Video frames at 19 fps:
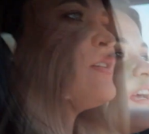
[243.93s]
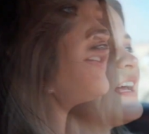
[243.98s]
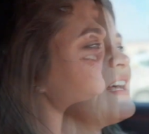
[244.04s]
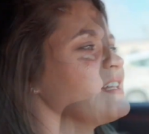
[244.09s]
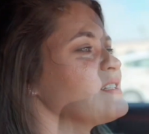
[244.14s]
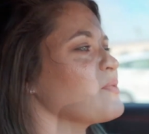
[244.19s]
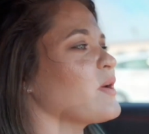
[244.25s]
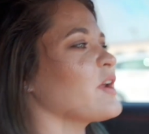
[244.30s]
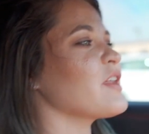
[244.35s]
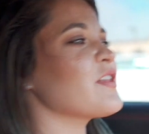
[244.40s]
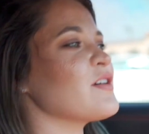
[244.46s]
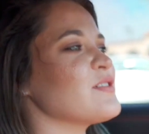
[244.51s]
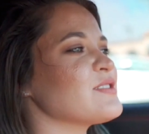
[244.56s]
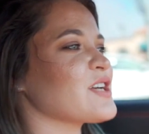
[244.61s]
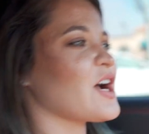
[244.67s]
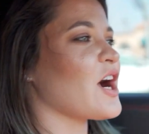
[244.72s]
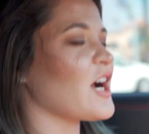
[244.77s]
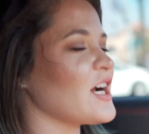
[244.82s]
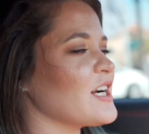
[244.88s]
It's one of those
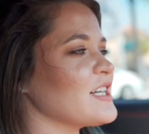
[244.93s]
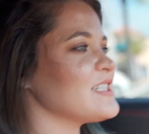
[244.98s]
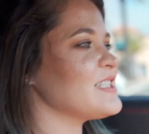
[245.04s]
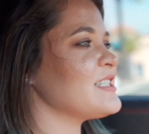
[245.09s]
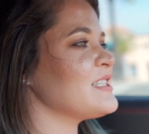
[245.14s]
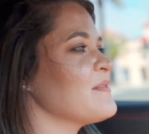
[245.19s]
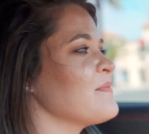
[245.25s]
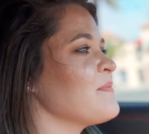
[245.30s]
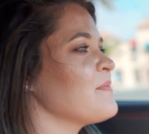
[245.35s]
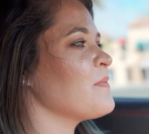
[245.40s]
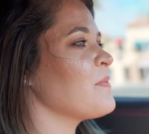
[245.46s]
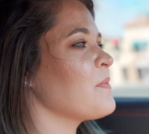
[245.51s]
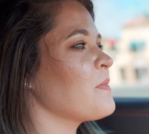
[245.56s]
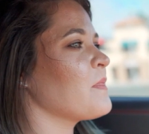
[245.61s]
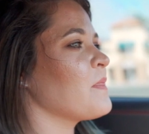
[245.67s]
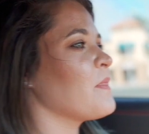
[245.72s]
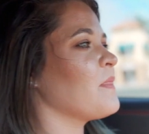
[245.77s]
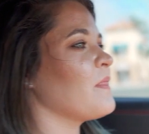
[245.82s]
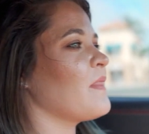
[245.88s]
cars
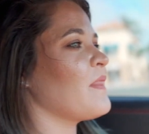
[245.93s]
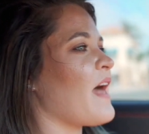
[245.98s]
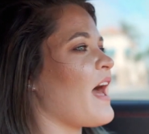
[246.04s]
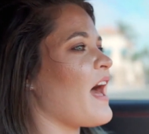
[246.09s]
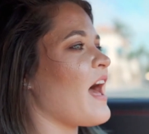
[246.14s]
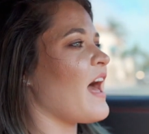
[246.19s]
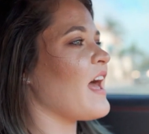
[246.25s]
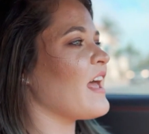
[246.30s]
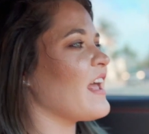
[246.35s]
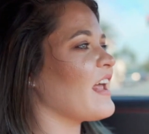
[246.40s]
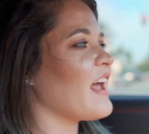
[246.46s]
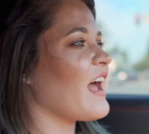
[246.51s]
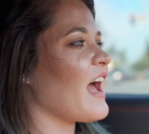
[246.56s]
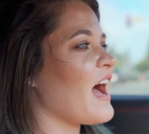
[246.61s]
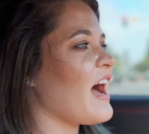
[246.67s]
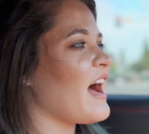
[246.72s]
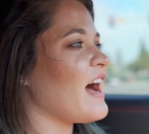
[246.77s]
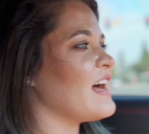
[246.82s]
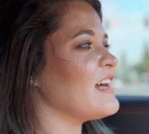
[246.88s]
that
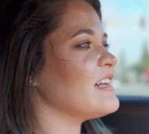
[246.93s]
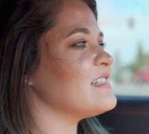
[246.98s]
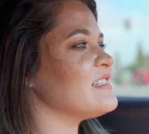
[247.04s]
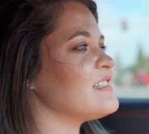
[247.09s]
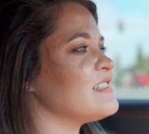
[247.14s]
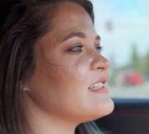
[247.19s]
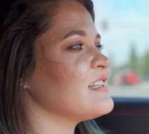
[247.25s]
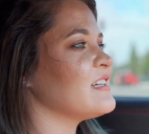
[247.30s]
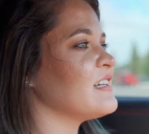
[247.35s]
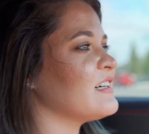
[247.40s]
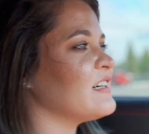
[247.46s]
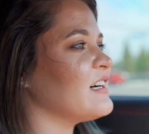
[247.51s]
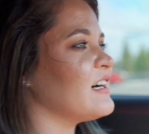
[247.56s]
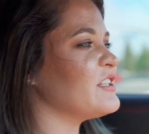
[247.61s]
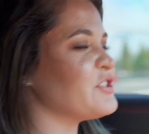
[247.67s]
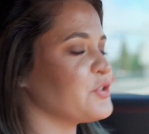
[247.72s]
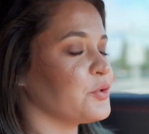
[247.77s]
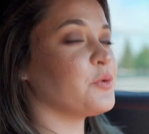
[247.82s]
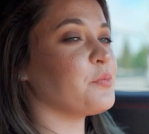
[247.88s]
has
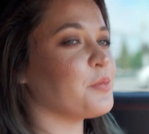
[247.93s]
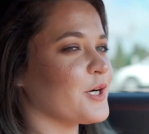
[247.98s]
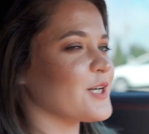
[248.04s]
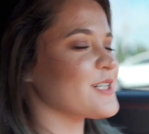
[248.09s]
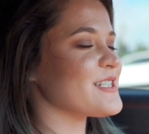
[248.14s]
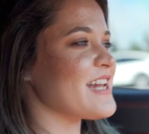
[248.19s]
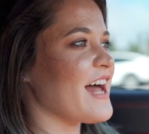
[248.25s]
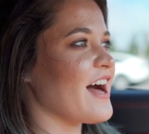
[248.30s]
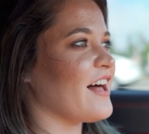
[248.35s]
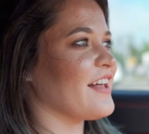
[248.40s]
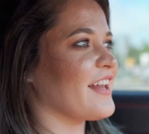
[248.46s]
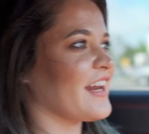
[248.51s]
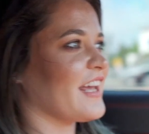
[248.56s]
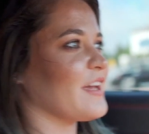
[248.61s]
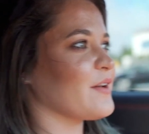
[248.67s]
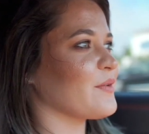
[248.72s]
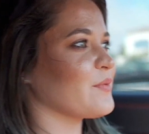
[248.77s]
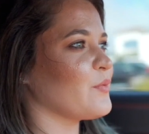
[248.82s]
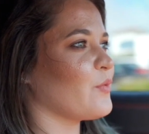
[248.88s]
a dual
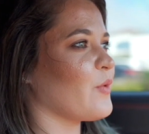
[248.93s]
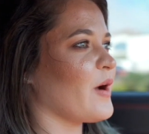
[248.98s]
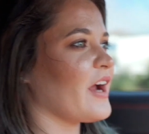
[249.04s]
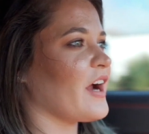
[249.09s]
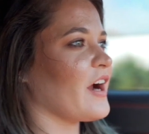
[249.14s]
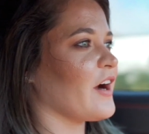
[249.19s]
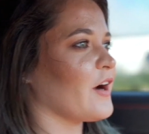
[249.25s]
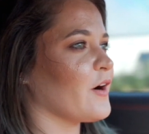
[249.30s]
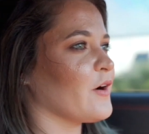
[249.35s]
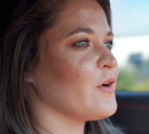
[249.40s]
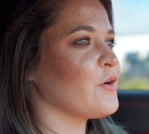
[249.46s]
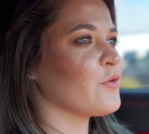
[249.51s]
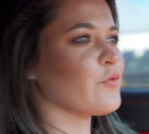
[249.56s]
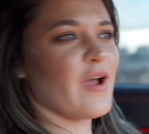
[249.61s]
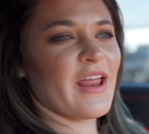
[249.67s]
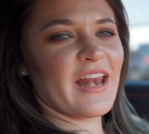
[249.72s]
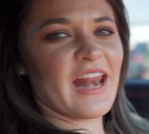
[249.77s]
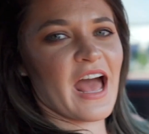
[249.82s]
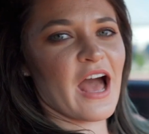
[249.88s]
personality, where
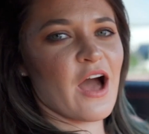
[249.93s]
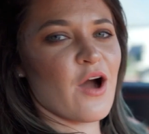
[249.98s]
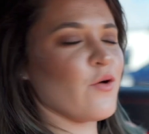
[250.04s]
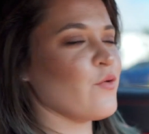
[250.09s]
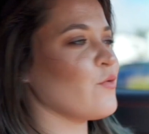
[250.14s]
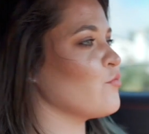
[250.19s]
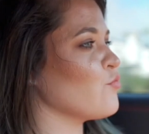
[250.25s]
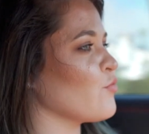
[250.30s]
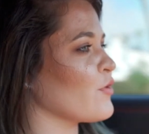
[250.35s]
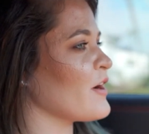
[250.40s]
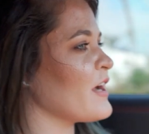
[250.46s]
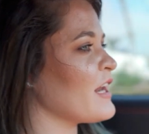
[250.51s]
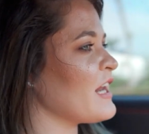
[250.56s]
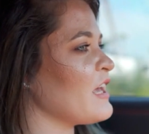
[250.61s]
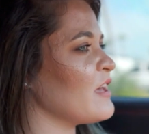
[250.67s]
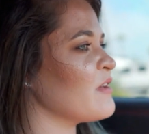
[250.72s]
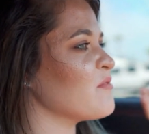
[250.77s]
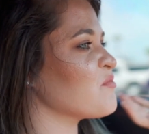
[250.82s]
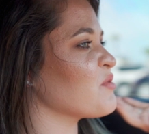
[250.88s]
right now we're in
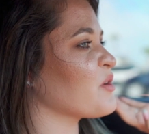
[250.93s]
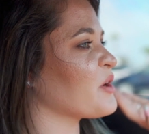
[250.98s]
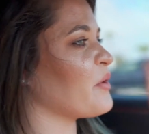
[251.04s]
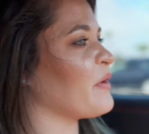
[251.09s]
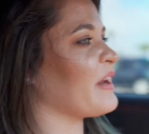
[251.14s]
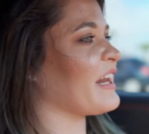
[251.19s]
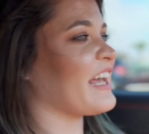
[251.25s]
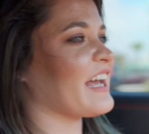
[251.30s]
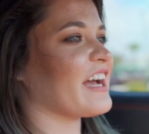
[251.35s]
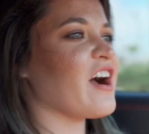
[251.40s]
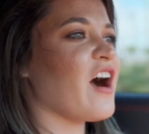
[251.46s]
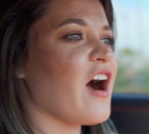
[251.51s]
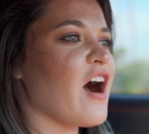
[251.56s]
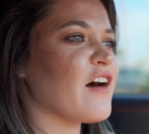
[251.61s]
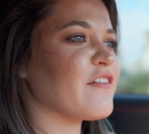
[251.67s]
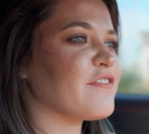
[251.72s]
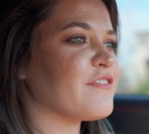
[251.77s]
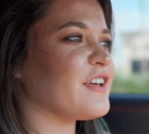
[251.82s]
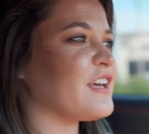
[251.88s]
it, we're going to get
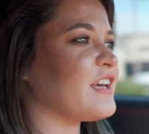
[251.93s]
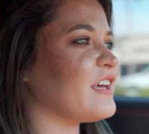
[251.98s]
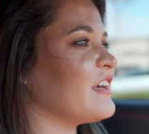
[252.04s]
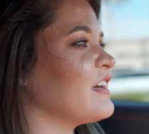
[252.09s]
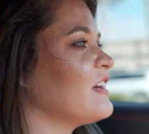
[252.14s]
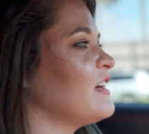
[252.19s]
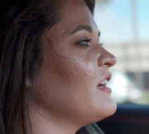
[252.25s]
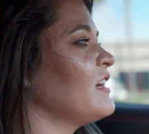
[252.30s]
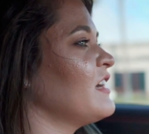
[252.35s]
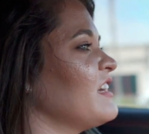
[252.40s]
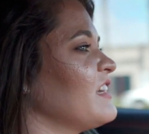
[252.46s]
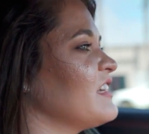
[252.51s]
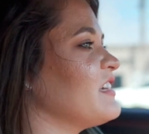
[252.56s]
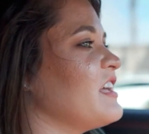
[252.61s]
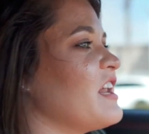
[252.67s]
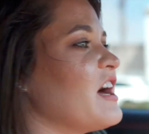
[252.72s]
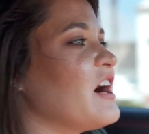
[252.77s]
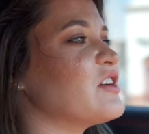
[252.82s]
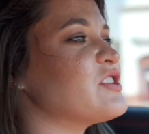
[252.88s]
coffee,
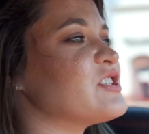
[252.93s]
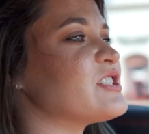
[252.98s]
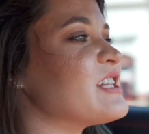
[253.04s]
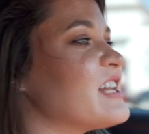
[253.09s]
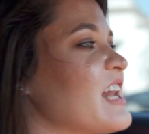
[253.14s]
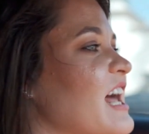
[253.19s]
just a